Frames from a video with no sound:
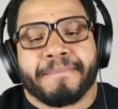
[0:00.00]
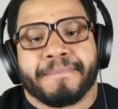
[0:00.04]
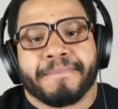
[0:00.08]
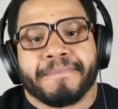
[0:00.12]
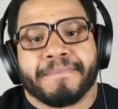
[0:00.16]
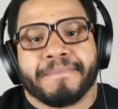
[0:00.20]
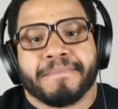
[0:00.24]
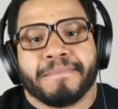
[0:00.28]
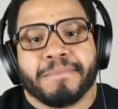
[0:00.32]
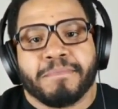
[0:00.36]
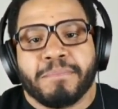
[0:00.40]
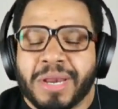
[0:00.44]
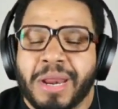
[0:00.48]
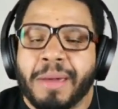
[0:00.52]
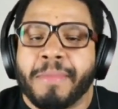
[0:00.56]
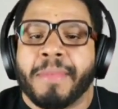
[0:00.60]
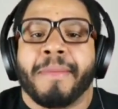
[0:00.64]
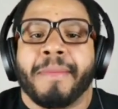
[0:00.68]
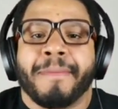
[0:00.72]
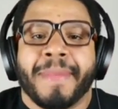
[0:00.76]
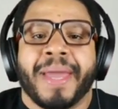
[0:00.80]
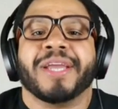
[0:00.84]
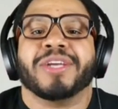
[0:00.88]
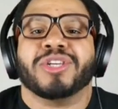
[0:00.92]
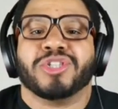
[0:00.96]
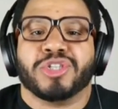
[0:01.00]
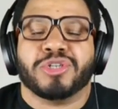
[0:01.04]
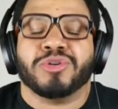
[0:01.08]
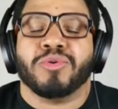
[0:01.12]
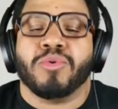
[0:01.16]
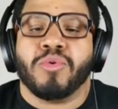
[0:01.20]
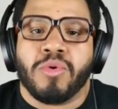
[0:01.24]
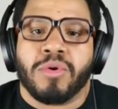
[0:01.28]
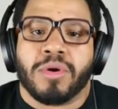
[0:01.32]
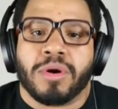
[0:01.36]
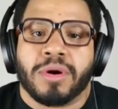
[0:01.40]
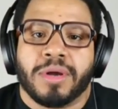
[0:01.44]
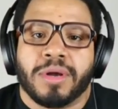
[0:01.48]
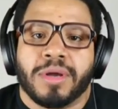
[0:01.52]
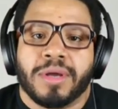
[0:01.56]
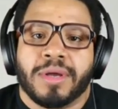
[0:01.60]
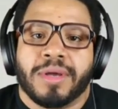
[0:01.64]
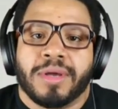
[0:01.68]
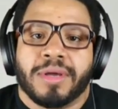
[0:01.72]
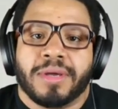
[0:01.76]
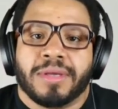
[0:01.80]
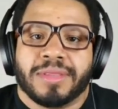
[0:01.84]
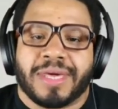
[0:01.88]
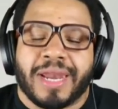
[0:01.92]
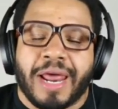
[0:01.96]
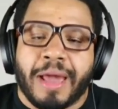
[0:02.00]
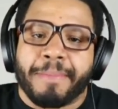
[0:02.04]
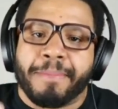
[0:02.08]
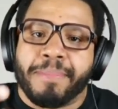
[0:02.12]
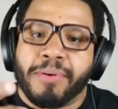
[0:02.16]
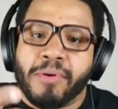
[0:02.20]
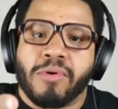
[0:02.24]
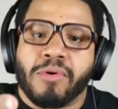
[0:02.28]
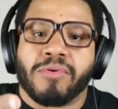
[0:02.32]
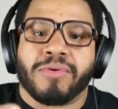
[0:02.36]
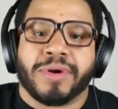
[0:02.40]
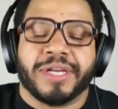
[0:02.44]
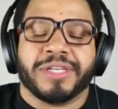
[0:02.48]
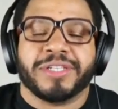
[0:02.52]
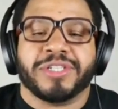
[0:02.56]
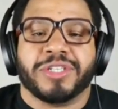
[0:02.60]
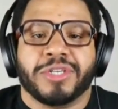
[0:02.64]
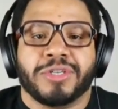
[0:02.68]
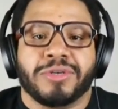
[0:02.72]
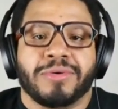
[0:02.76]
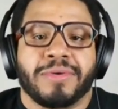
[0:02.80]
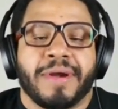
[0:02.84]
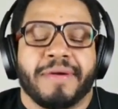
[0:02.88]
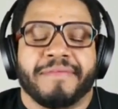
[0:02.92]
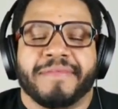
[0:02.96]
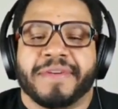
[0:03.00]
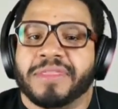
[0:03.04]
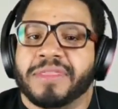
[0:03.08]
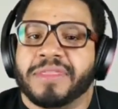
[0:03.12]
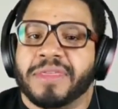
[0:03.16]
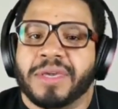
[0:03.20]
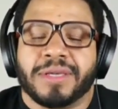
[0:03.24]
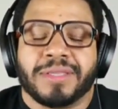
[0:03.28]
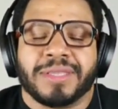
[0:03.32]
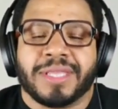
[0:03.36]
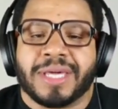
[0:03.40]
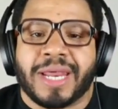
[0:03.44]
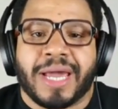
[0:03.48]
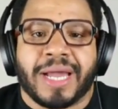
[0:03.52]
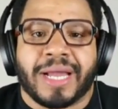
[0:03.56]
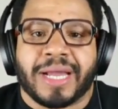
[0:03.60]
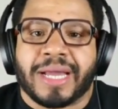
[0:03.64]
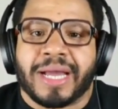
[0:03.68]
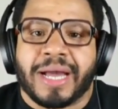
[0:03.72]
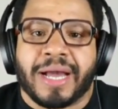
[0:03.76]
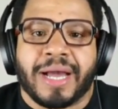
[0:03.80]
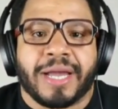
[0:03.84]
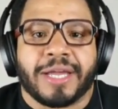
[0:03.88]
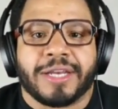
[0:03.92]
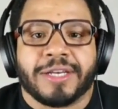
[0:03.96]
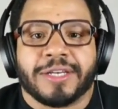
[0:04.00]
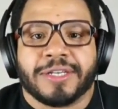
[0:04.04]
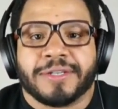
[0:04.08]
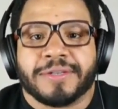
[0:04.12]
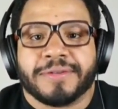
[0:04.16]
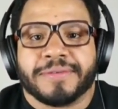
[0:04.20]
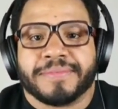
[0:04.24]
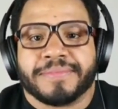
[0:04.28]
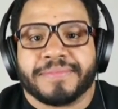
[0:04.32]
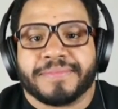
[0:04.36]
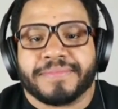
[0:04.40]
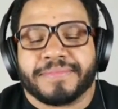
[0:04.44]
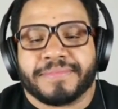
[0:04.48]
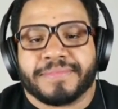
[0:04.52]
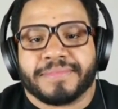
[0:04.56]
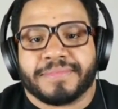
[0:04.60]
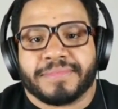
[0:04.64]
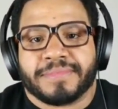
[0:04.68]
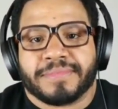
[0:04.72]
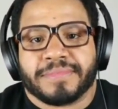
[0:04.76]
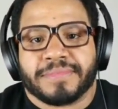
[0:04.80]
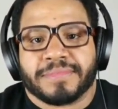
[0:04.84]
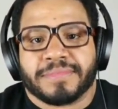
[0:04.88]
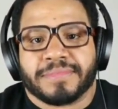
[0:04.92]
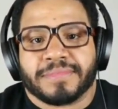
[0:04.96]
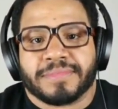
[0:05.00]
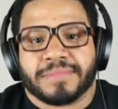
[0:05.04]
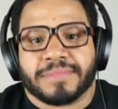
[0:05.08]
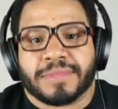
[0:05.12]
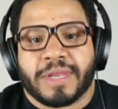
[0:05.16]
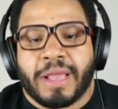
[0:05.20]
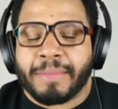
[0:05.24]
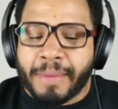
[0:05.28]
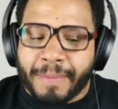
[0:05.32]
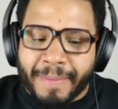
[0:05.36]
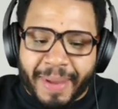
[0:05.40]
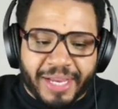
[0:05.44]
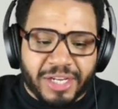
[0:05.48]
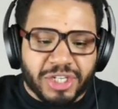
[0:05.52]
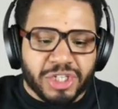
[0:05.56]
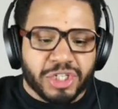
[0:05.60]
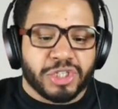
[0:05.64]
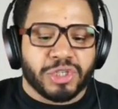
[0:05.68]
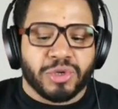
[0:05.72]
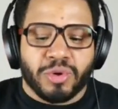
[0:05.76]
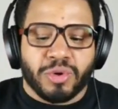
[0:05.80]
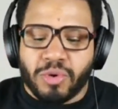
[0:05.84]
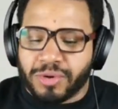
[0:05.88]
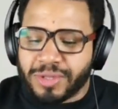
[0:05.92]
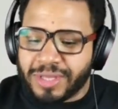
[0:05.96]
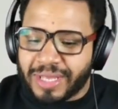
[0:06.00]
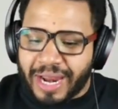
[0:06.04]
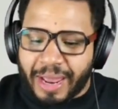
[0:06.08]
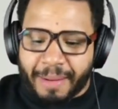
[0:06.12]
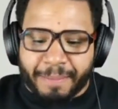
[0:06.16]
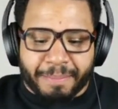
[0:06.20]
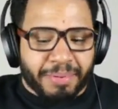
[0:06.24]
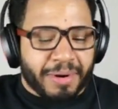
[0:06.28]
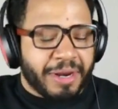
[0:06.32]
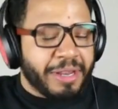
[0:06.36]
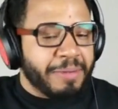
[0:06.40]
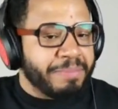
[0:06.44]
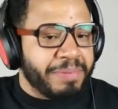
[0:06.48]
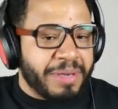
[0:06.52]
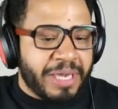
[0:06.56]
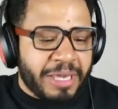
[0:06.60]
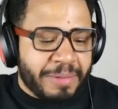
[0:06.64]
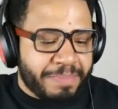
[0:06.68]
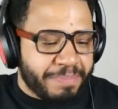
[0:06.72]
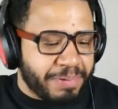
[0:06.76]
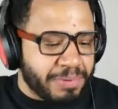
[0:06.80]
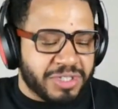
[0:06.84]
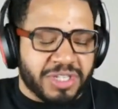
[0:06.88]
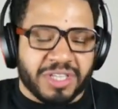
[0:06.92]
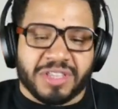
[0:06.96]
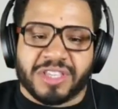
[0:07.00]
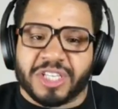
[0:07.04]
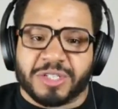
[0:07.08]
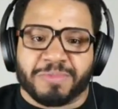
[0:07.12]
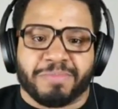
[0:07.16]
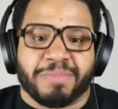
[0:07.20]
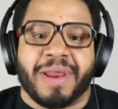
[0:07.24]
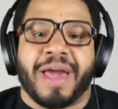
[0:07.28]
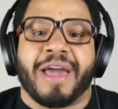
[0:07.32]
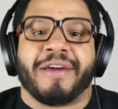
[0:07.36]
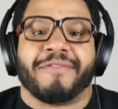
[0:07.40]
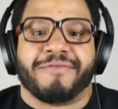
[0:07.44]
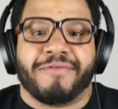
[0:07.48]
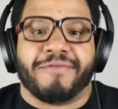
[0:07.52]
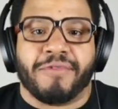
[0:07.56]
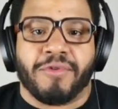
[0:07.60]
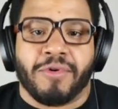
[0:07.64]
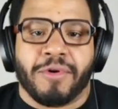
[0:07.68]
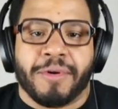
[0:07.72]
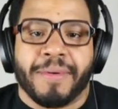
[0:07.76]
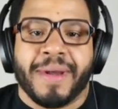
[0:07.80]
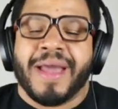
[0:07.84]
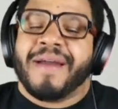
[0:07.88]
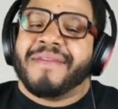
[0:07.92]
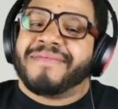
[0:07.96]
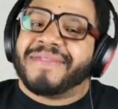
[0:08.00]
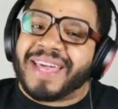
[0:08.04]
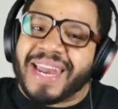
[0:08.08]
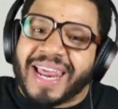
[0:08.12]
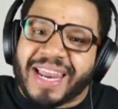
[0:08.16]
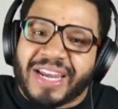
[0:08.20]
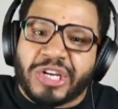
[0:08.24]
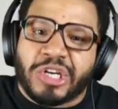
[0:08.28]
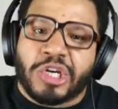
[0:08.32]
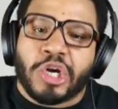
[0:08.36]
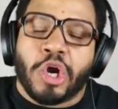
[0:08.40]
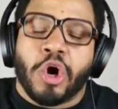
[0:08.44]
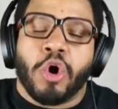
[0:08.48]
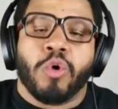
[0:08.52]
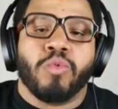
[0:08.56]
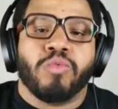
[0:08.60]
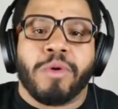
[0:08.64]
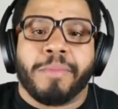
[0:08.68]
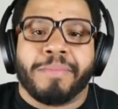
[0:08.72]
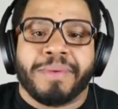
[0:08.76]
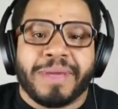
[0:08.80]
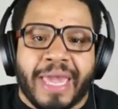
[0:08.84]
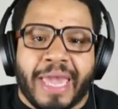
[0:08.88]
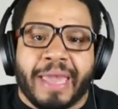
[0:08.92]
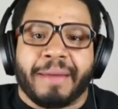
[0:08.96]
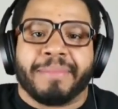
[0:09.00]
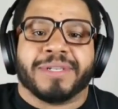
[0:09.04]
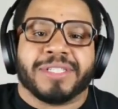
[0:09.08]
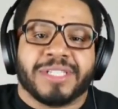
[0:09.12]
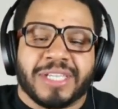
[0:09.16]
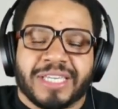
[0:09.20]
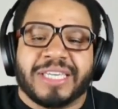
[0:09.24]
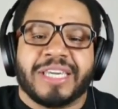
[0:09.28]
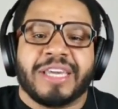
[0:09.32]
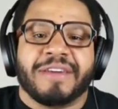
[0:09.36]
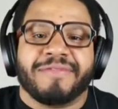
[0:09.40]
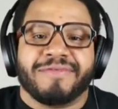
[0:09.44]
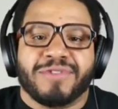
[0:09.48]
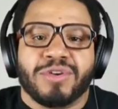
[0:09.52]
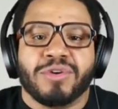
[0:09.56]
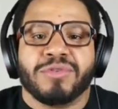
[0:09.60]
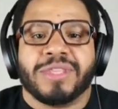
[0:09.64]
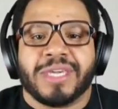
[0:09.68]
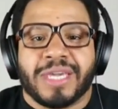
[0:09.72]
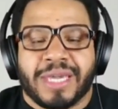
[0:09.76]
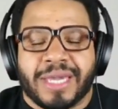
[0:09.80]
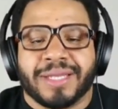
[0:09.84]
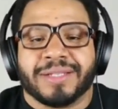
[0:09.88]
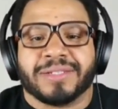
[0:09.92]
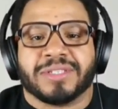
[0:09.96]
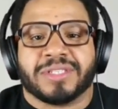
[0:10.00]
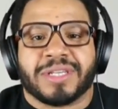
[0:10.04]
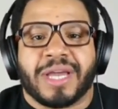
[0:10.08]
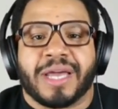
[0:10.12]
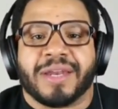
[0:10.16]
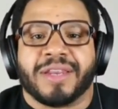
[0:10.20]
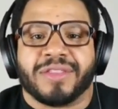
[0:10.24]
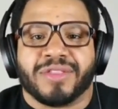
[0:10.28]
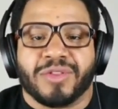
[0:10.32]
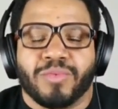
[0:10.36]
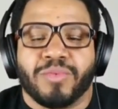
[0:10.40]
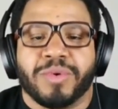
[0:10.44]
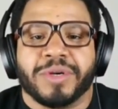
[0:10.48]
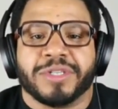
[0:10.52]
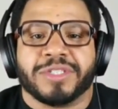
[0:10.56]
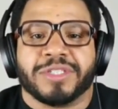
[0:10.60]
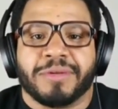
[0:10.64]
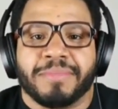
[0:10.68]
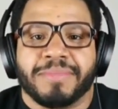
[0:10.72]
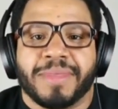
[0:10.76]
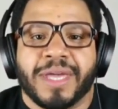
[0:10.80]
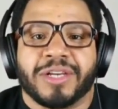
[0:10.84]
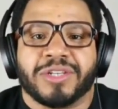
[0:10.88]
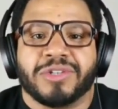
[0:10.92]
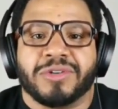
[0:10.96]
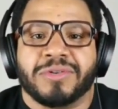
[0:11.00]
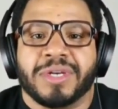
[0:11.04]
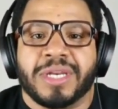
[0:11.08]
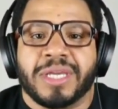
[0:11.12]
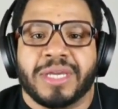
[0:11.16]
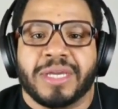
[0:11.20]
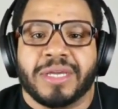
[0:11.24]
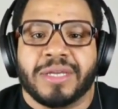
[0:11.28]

But I'm going to make sure that I pour into you everything that I got. I'm going to make sure that I bring people to this platform that I know will be able to give you the insight and the wisdom that you need.